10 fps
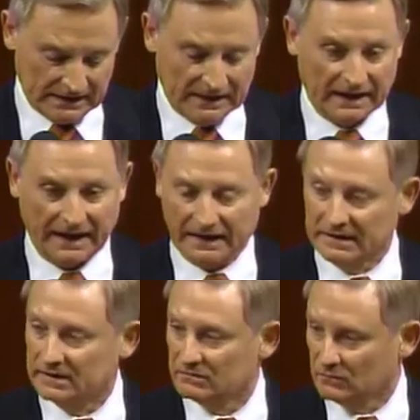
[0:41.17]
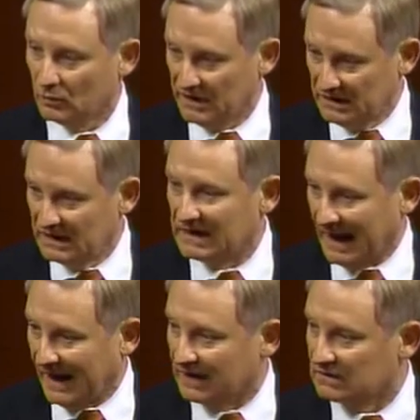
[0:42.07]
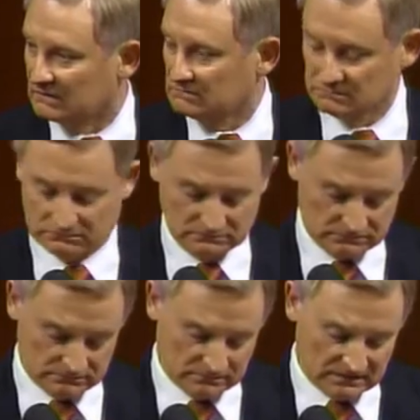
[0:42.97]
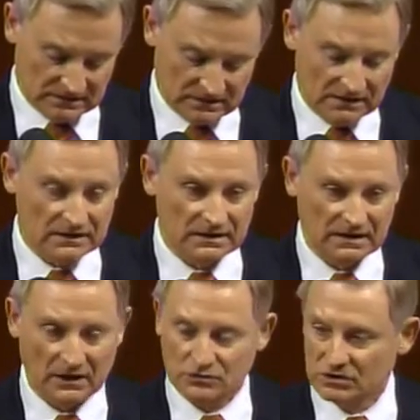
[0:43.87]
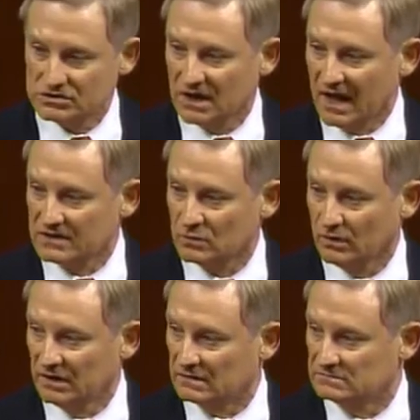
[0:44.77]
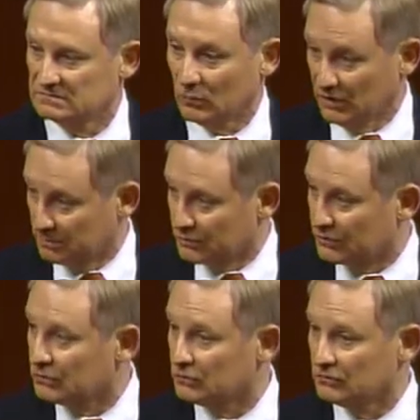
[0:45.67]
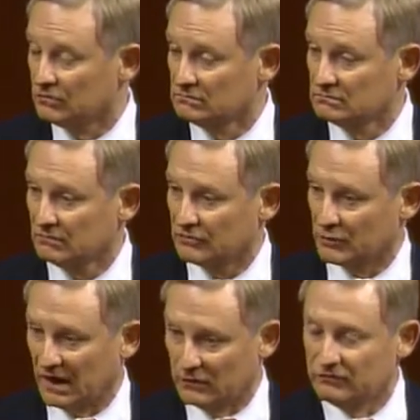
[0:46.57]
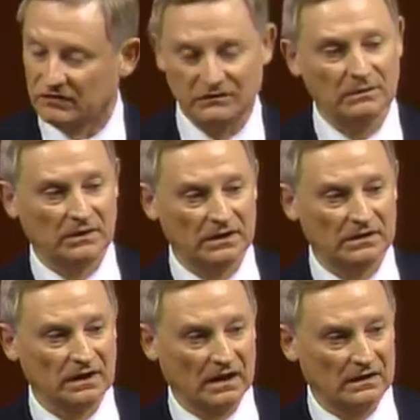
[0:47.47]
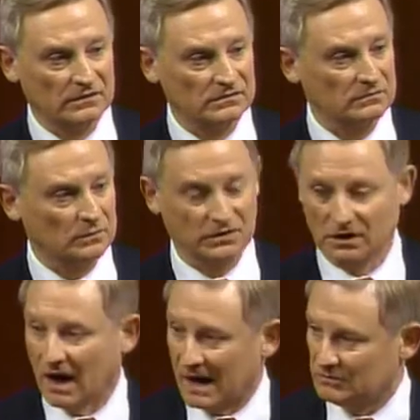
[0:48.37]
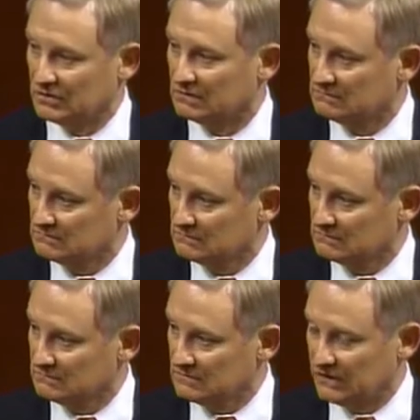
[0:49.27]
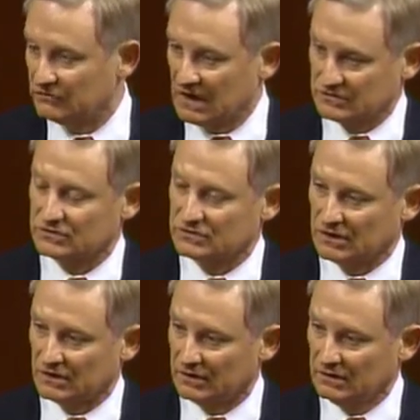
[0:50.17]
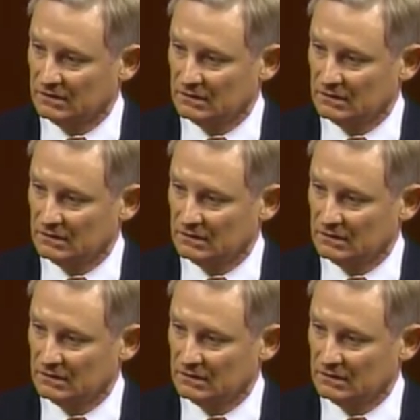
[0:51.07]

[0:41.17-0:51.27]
And we did act. Now, just last week, we approved $350 billion with an option, if necessary,